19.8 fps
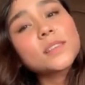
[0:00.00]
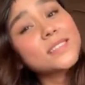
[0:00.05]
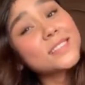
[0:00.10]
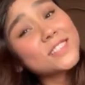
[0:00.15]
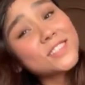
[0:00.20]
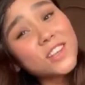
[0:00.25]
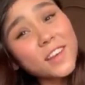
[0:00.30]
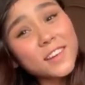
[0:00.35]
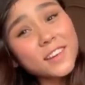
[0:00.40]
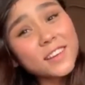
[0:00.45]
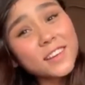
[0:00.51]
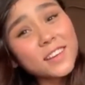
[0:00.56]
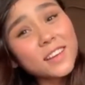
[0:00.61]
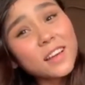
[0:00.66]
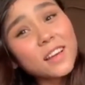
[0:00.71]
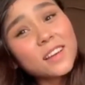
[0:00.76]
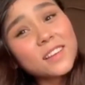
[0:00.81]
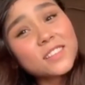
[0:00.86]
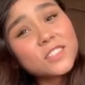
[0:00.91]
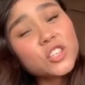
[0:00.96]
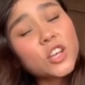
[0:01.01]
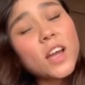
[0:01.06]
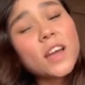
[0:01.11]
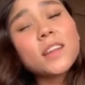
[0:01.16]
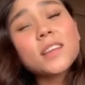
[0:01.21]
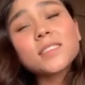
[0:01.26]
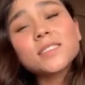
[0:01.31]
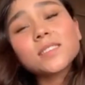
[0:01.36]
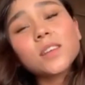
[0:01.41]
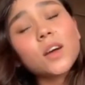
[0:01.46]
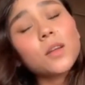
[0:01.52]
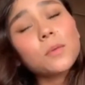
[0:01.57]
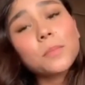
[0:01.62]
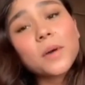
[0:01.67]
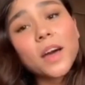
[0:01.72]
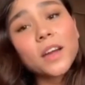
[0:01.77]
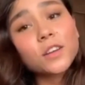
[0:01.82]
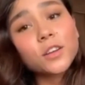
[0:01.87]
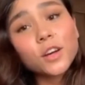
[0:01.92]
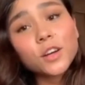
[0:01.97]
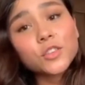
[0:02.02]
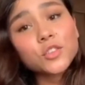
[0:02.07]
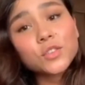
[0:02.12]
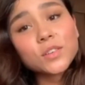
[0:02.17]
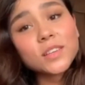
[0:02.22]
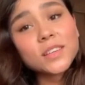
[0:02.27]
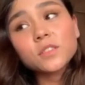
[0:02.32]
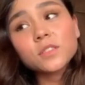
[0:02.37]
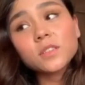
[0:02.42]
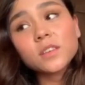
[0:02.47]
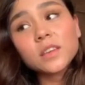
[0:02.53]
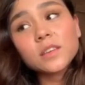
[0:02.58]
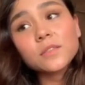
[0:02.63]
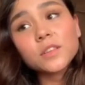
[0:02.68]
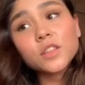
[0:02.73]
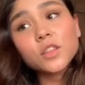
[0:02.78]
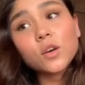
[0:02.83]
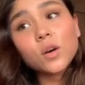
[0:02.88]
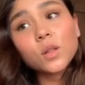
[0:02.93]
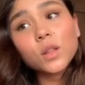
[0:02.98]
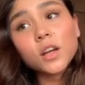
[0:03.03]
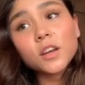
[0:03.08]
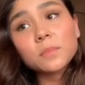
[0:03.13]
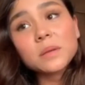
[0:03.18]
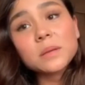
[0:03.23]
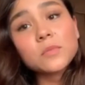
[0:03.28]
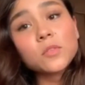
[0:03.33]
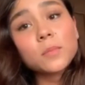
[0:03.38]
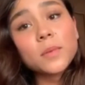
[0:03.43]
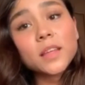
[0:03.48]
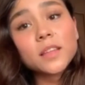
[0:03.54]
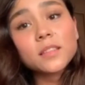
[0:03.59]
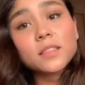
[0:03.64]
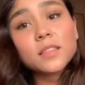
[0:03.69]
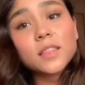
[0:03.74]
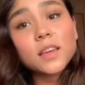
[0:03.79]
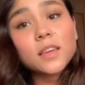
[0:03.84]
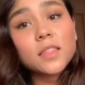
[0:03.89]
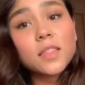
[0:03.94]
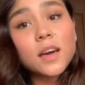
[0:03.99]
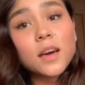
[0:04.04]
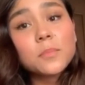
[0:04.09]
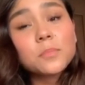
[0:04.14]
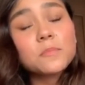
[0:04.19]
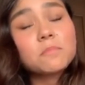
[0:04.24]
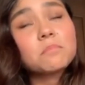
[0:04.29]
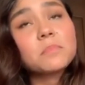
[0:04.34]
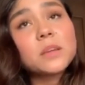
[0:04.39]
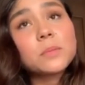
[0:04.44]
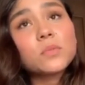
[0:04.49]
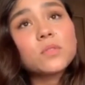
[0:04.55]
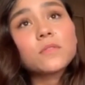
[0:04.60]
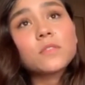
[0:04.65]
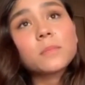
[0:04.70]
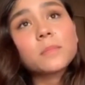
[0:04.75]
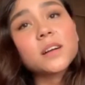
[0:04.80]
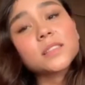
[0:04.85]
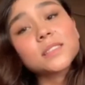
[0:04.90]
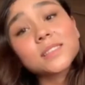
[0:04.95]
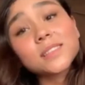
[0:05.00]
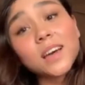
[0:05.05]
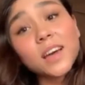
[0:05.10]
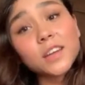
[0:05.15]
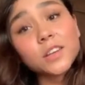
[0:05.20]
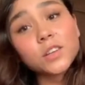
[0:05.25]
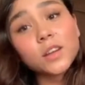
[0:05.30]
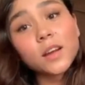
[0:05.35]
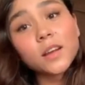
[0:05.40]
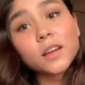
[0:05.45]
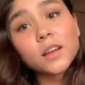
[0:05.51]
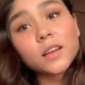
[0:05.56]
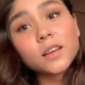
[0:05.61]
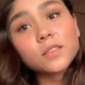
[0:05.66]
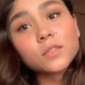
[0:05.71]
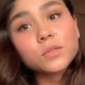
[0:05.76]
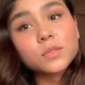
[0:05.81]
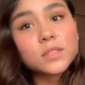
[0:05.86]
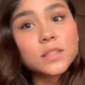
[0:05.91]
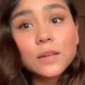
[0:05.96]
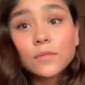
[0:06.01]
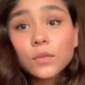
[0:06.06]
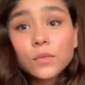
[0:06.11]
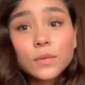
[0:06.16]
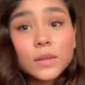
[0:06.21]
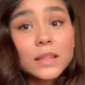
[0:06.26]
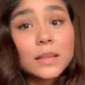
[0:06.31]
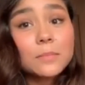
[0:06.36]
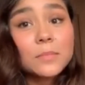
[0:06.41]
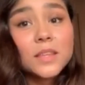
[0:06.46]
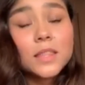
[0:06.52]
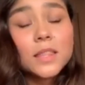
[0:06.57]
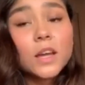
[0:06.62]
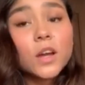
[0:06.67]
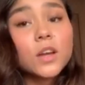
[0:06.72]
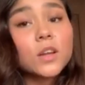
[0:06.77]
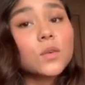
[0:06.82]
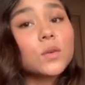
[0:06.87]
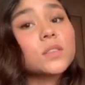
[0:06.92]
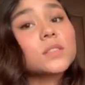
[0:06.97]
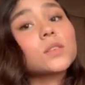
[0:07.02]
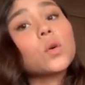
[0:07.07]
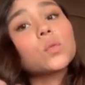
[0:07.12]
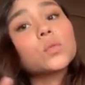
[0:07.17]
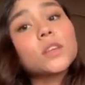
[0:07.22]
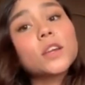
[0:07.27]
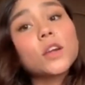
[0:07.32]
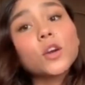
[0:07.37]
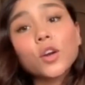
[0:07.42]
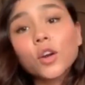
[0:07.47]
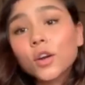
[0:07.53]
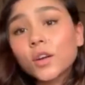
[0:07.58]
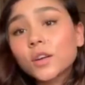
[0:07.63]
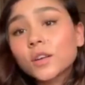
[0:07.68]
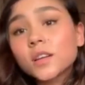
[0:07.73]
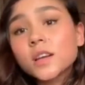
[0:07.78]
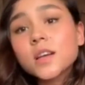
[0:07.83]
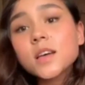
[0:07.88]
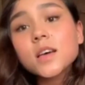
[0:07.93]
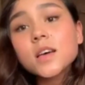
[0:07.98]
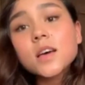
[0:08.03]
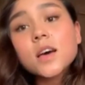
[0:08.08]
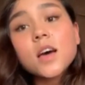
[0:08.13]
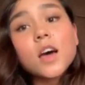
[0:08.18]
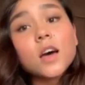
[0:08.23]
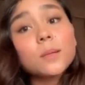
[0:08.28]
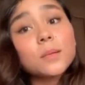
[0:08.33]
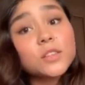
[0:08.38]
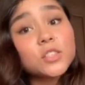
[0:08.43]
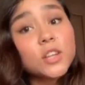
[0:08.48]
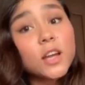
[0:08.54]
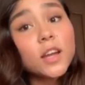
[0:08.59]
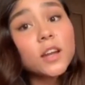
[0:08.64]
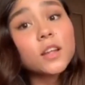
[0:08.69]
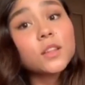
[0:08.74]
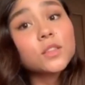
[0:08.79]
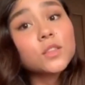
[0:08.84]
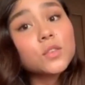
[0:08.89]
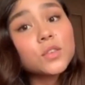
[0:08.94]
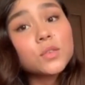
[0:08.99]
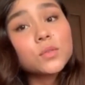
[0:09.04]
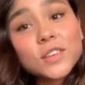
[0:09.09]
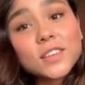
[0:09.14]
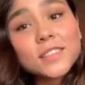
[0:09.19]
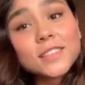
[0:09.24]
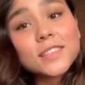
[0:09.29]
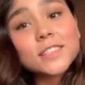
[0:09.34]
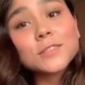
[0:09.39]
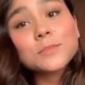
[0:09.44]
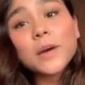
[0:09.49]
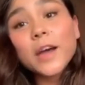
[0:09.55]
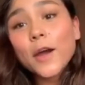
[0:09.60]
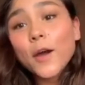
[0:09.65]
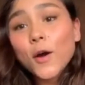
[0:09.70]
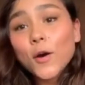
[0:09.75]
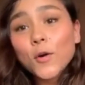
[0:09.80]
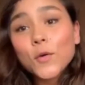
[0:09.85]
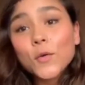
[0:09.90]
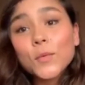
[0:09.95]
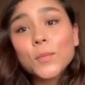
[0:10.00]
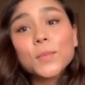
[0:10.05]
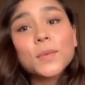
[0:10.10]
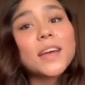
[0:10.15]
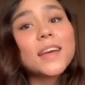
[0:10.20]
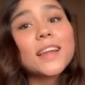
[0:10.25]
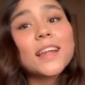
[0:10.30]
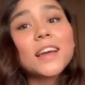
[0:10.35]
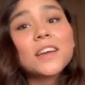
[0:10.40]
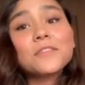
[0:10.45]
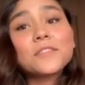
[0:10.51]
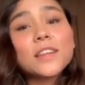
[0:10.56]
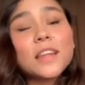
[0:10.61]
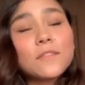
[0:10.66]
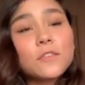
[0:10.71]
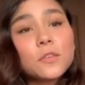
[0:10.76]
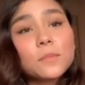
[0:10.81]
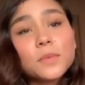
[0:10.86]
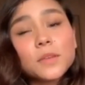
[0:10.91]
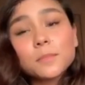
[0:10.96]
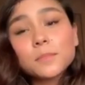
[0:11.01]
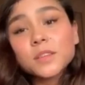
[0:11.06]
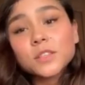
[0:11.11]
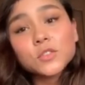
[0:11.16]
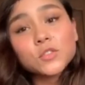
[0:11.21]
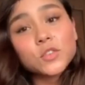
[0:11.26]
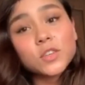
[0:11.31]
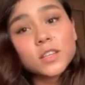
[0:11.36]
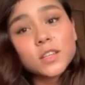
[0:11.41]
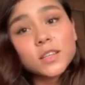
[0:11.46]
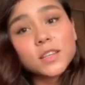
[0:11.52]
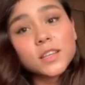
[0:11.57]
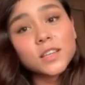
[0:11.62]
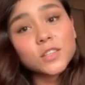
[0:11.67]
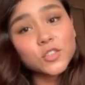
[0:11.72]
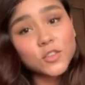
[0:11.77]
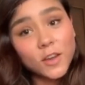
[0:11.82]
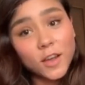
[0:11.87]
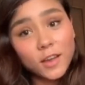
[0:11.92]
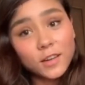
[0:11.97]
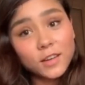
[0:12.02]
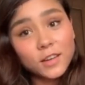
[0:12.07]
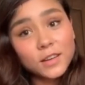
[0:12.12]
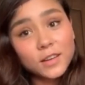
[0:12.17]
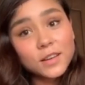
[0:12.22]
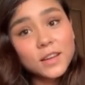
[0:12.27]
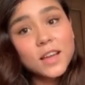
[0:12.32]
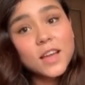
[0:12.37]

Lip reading: in China. China's not a bad country, even though a lot of people might think that. People from outside China who's never really been there and who's only heard about China in the news. That's my home, and I've never been mistreated in China.